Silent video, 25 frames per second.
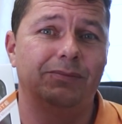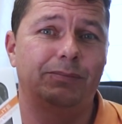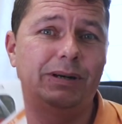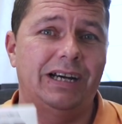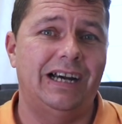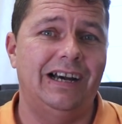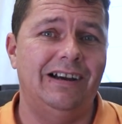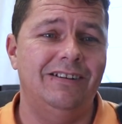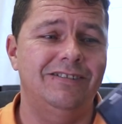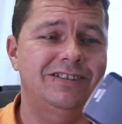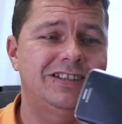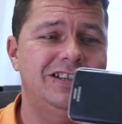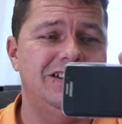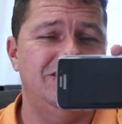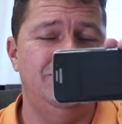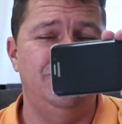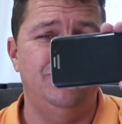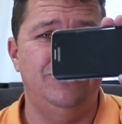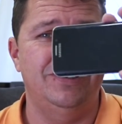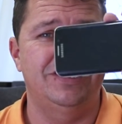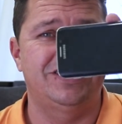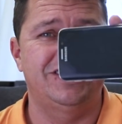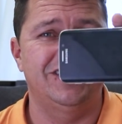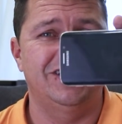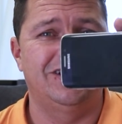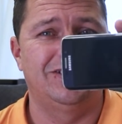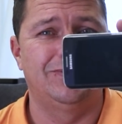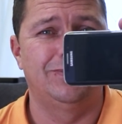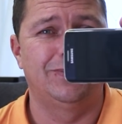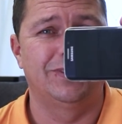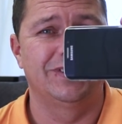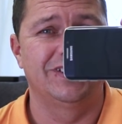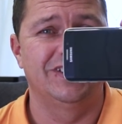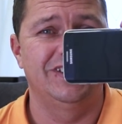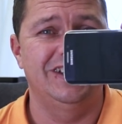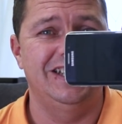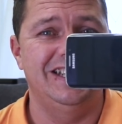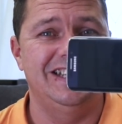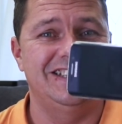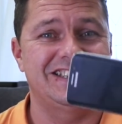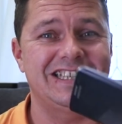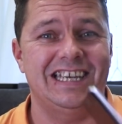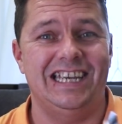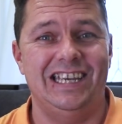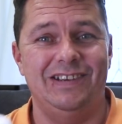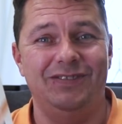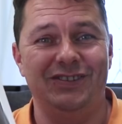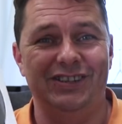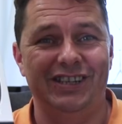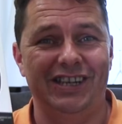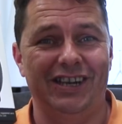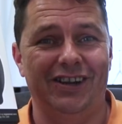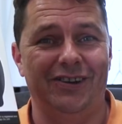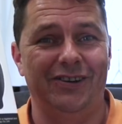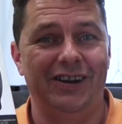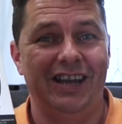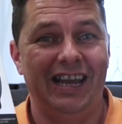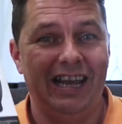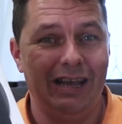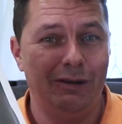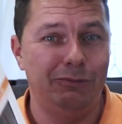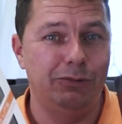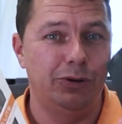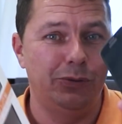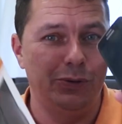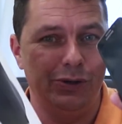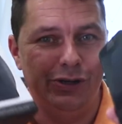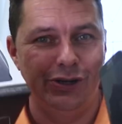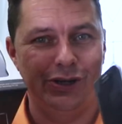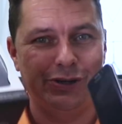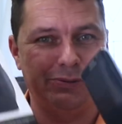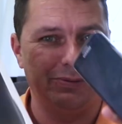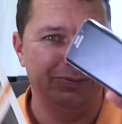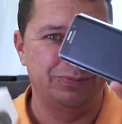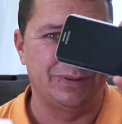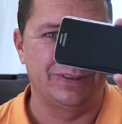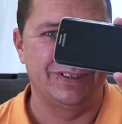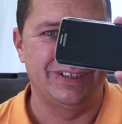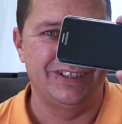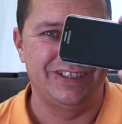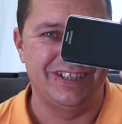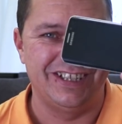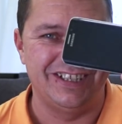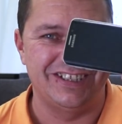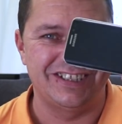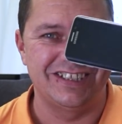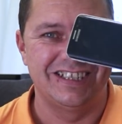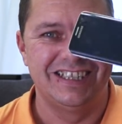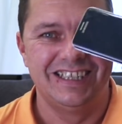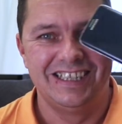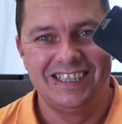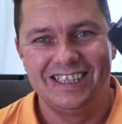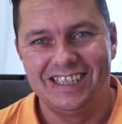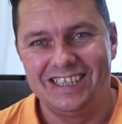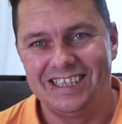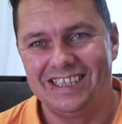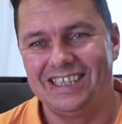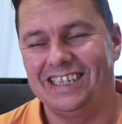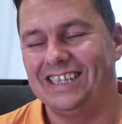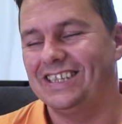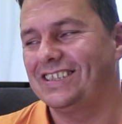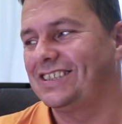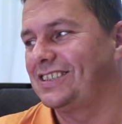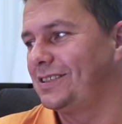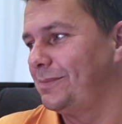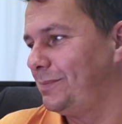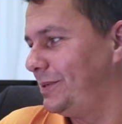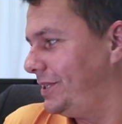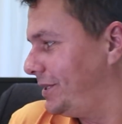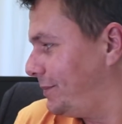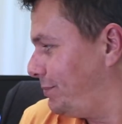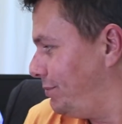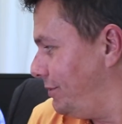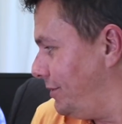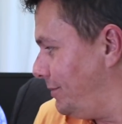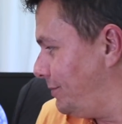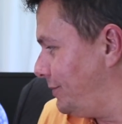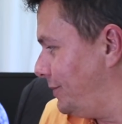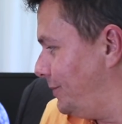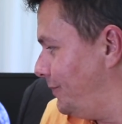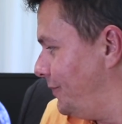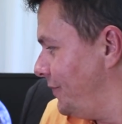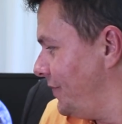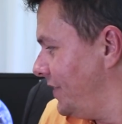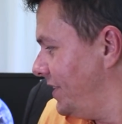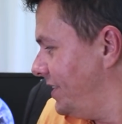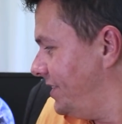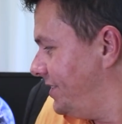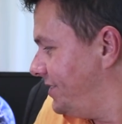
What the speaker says: But how do you fit it on one of these, even though it will work with one of these? And that's the big problem.